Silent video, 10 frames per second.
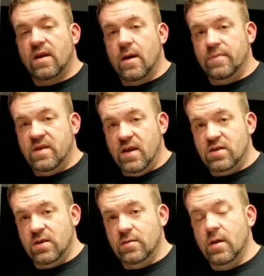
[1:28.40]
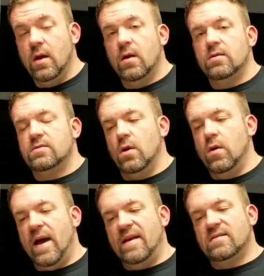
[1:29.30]
competition. So
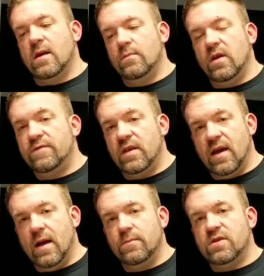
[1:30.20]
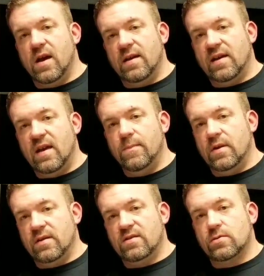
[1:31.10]
as I'm lifting it, I'm trying to keep it
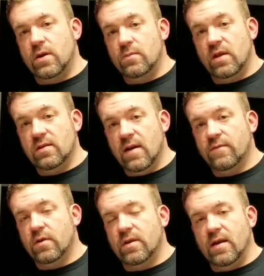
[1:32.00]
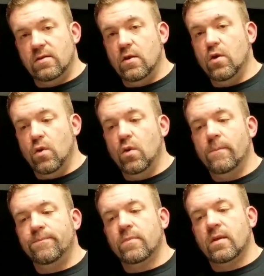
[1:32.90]
extremely level. And I knew
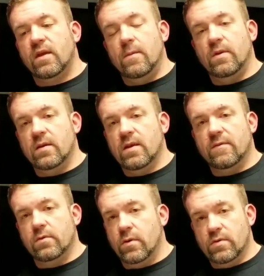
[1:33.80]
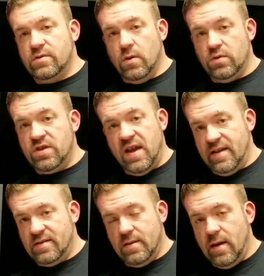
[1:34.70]
keeping it level, there was no
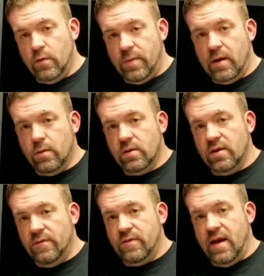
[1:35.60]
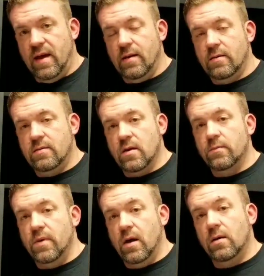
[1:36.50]
chance that I would be able to lift that
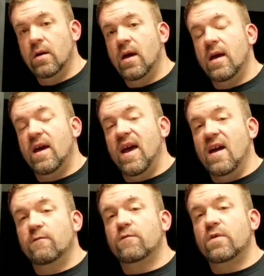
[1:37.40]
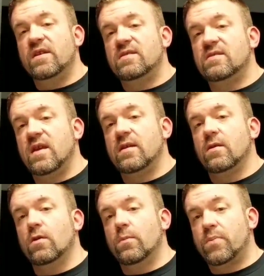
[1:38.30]
dumbbell. Every
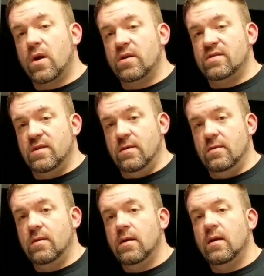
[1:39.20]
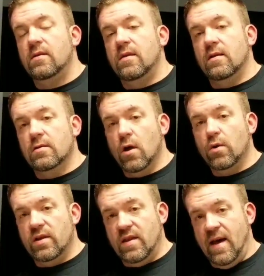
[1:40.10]
single person that
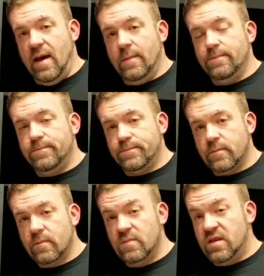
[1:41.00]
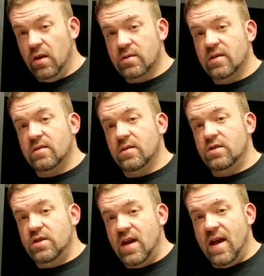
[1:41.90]
loaded that tilted the
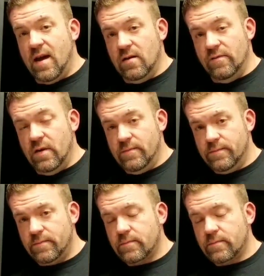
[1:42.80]
shit out of it,